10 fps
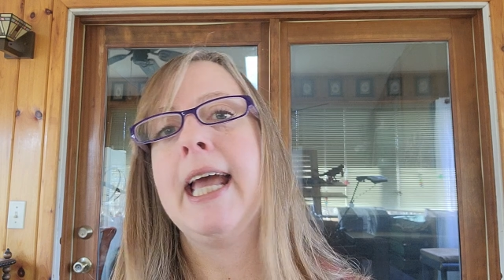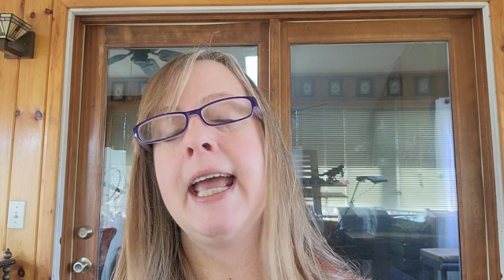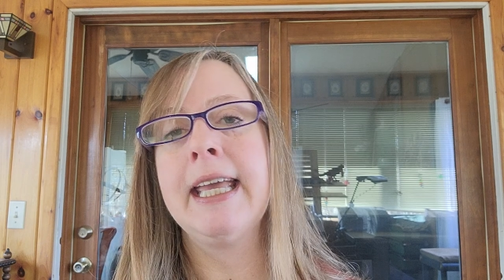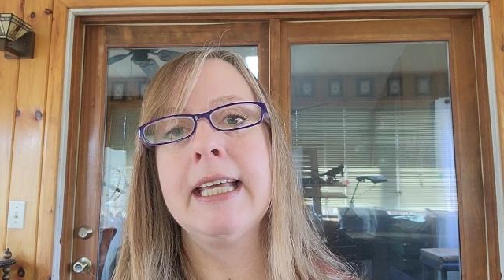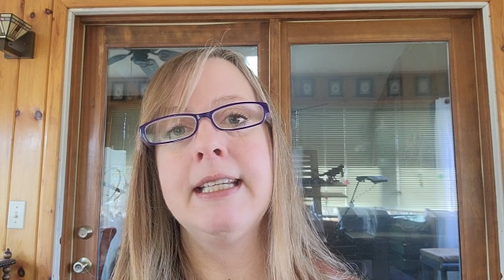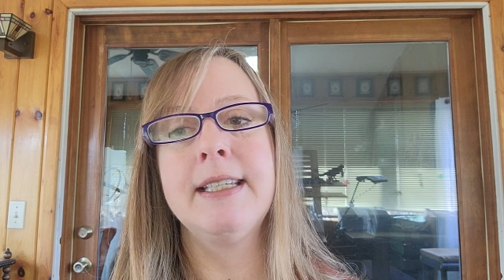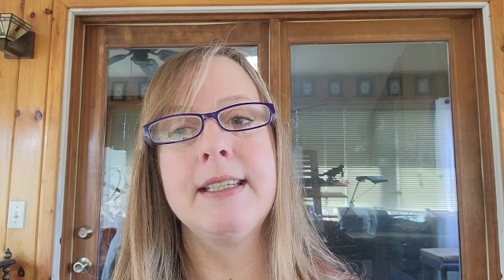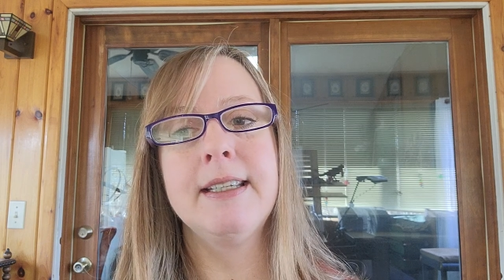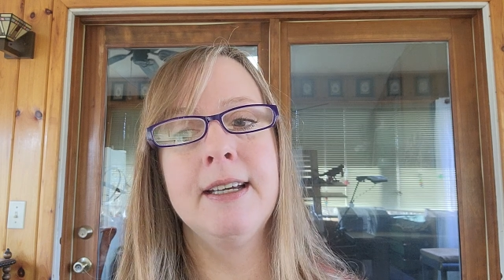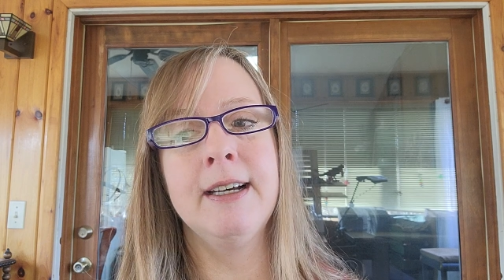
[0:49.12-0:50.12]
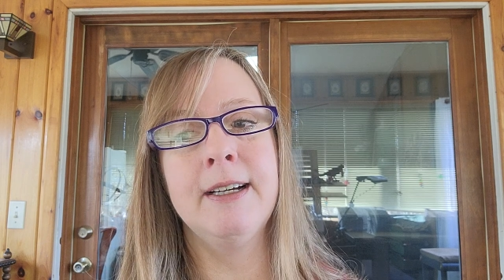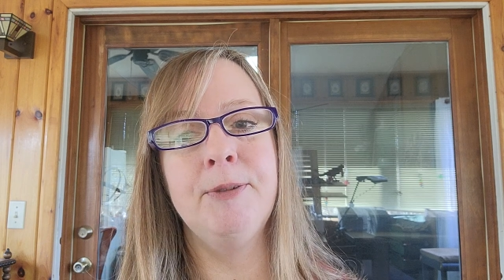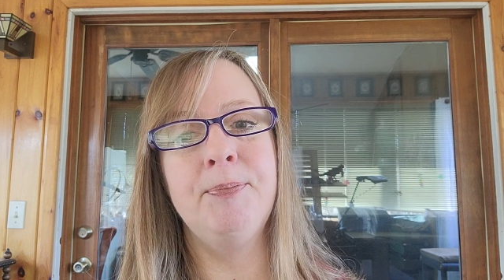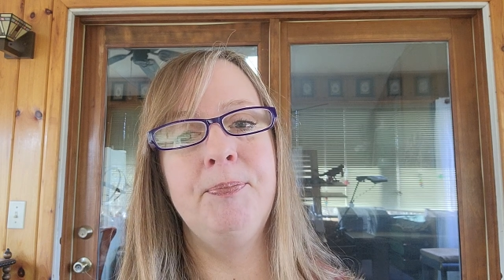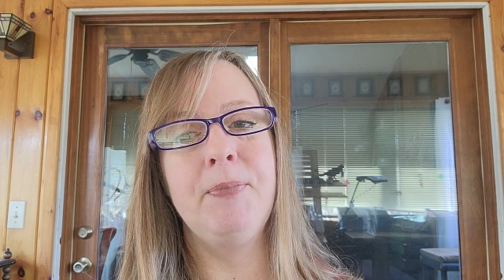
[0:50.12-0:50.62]
And
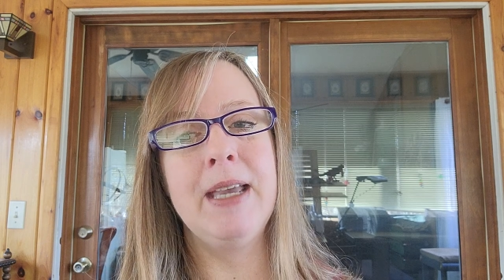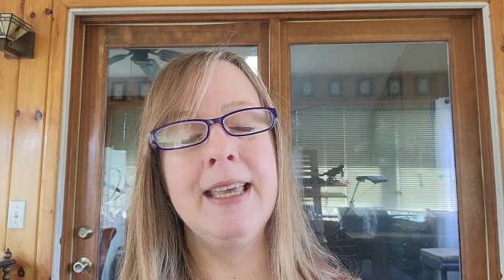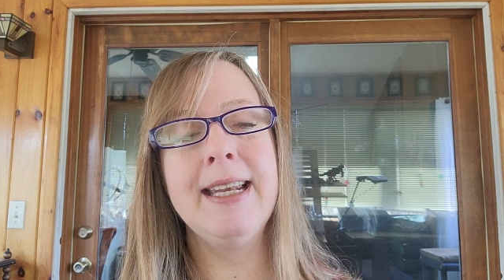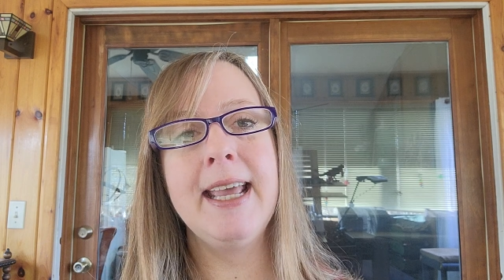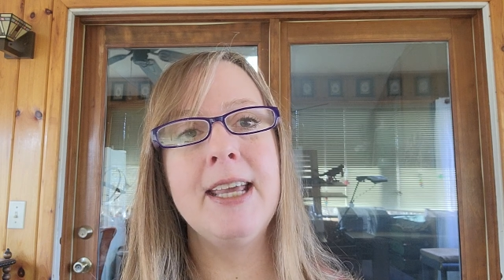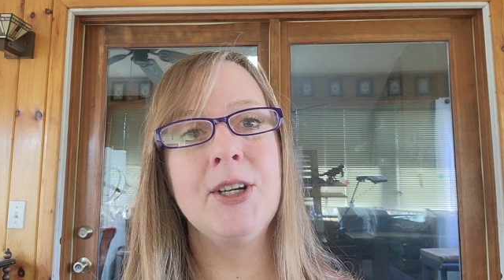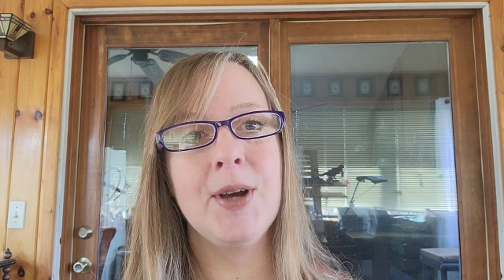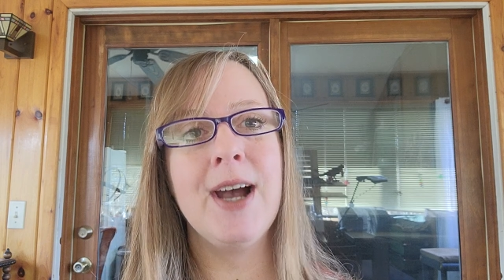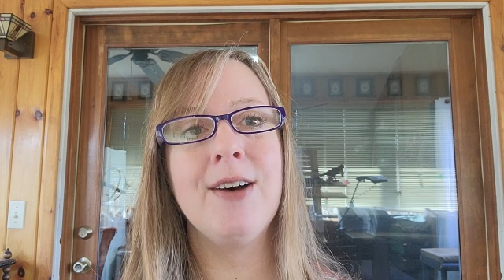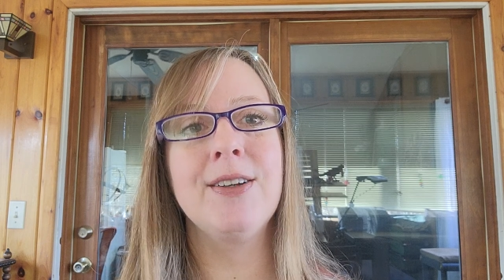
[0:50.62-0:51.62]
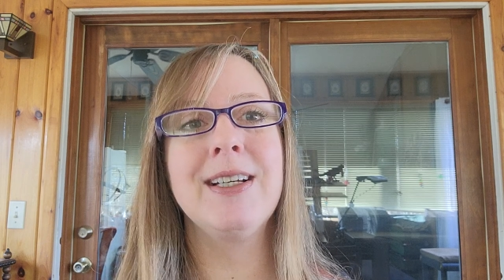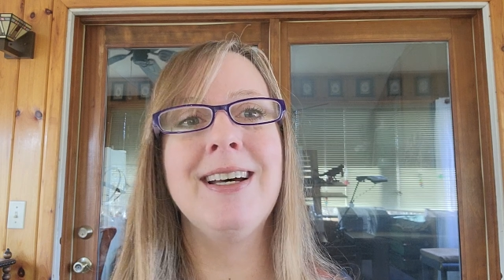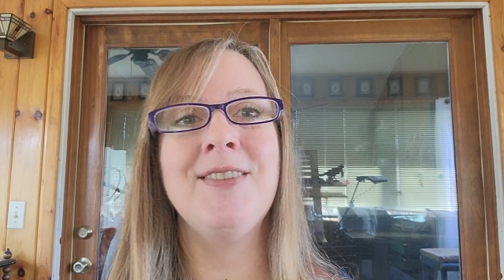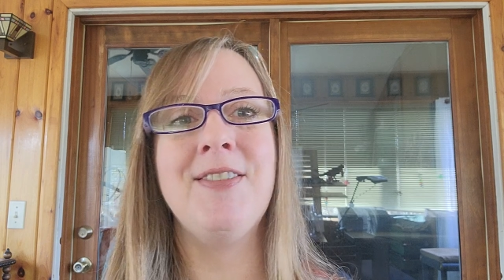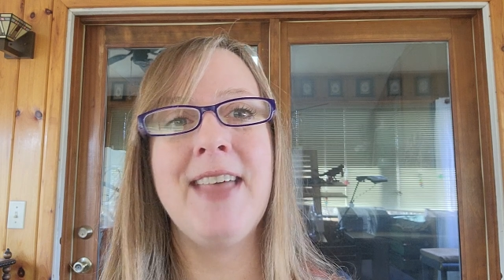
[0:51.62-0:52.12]
in a crowd
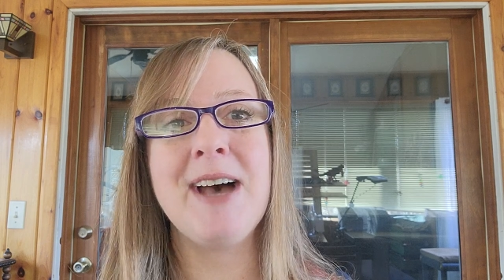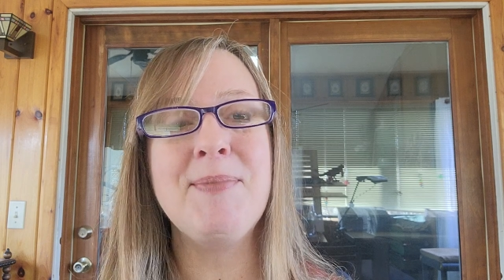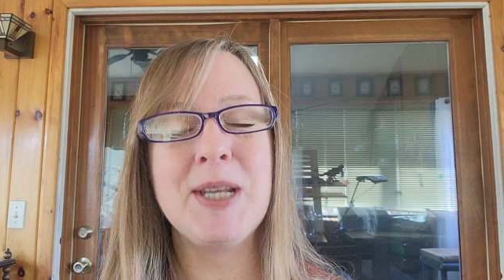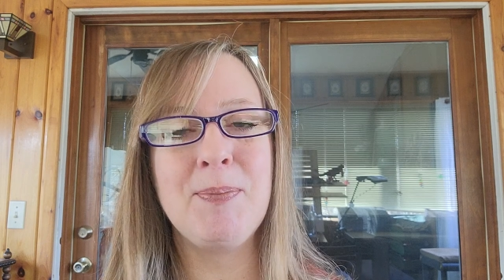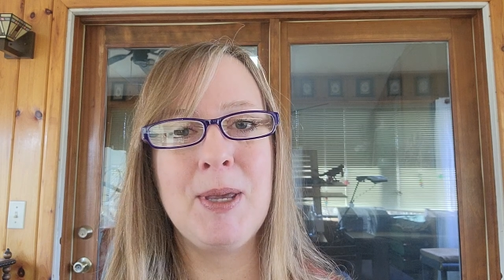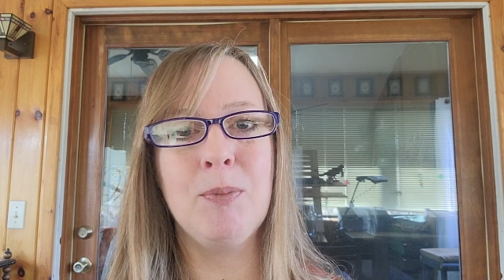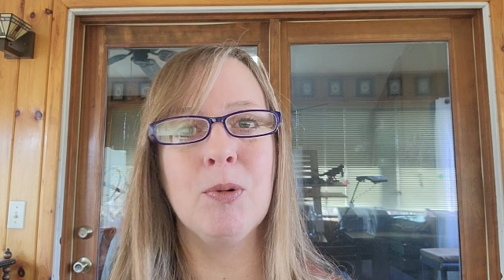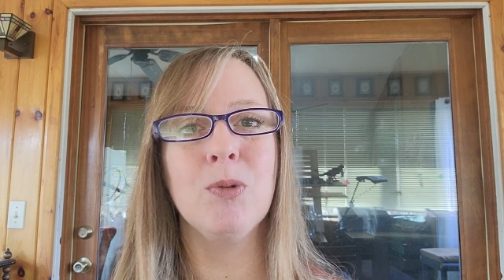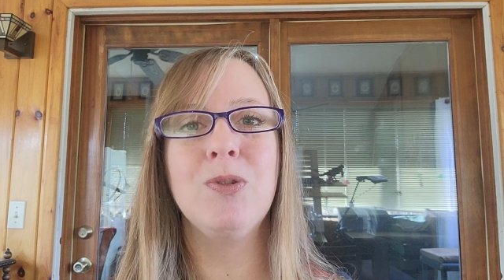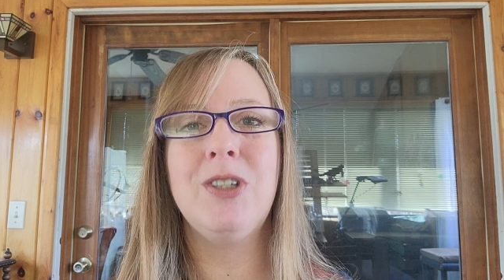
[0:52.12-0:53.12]
of that many people,